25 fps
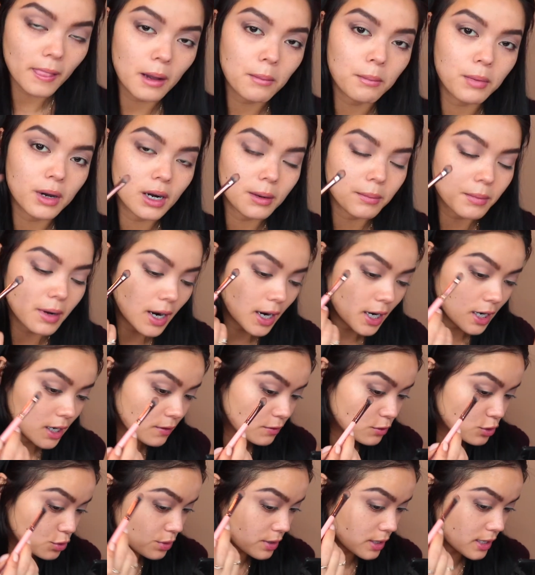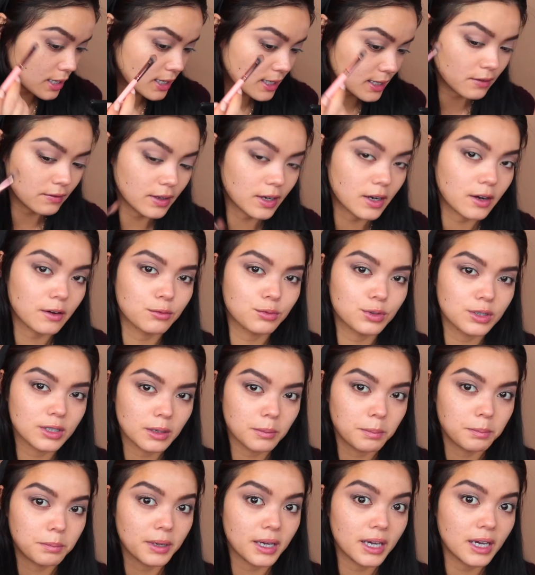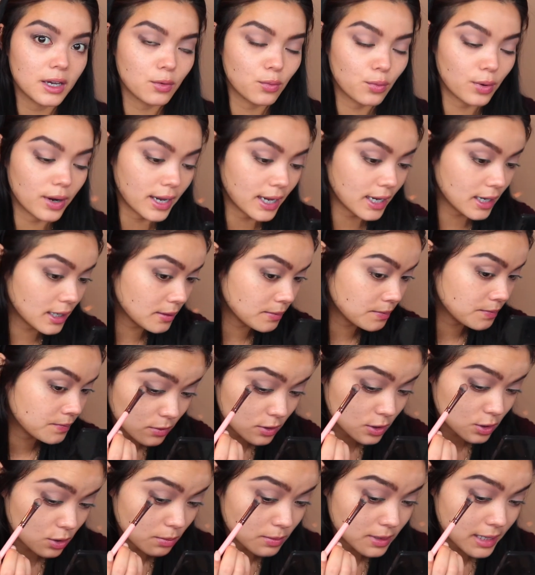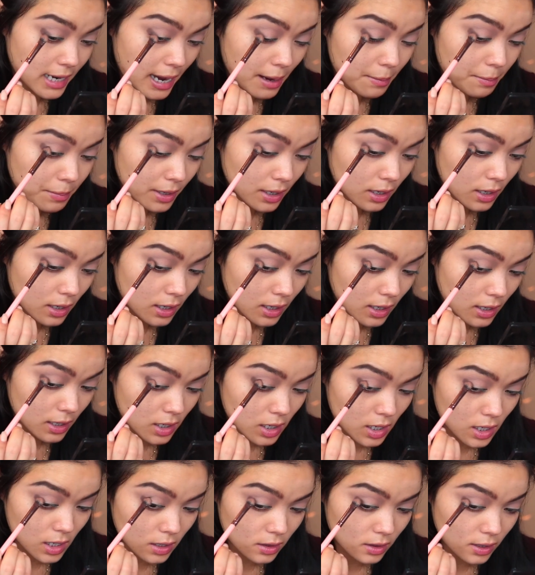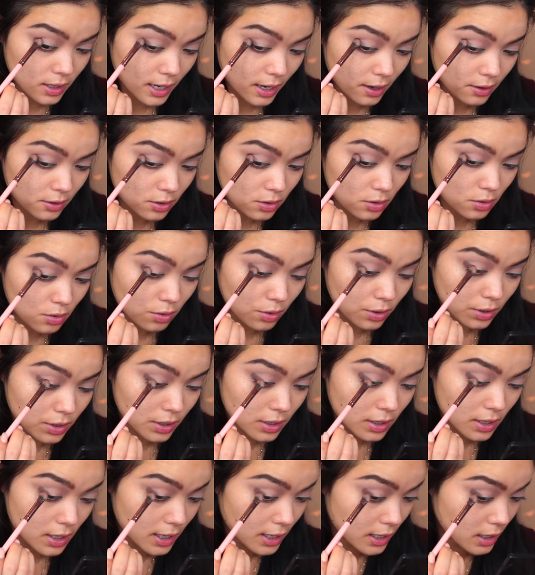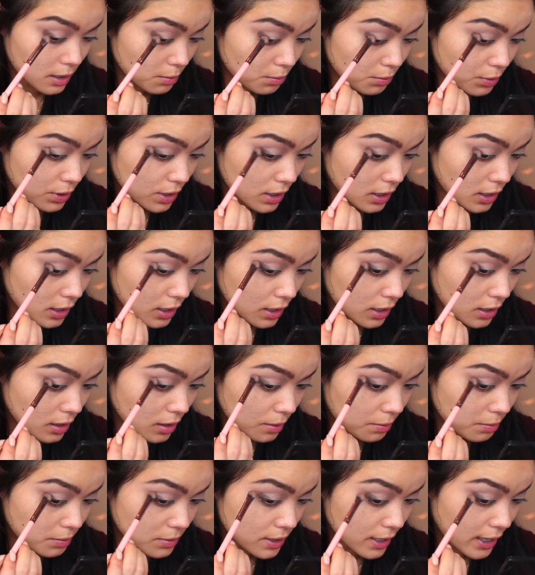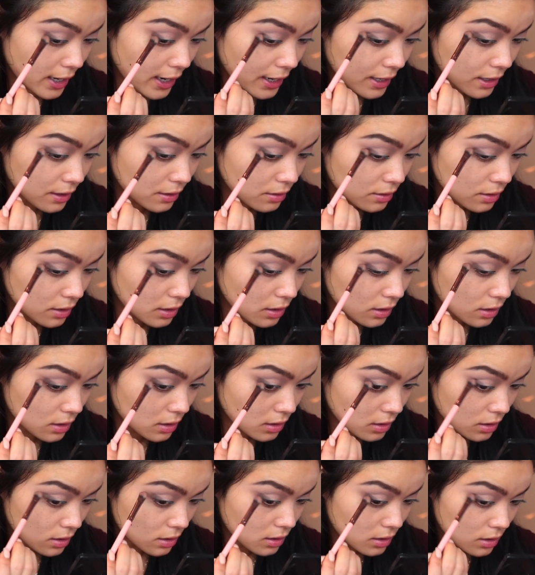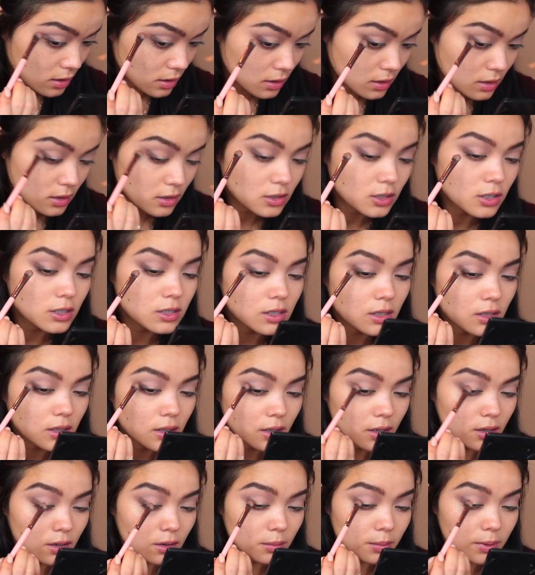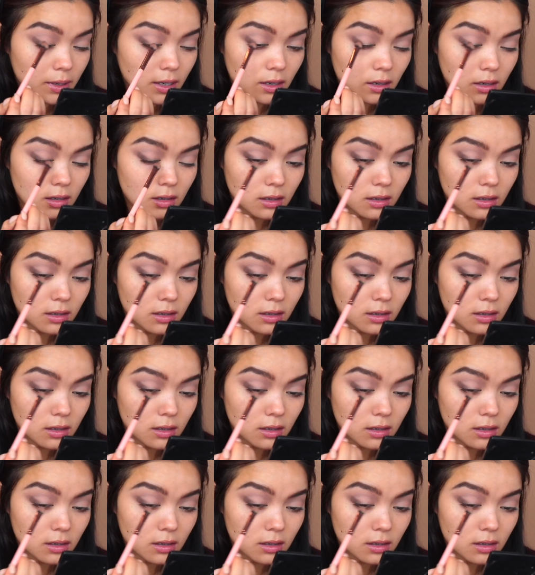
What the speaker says: But I'm kind of doing it like a really big wing. So I'm tapping it in the outer corner and I'm bringing it up diagonally. Just a little bit.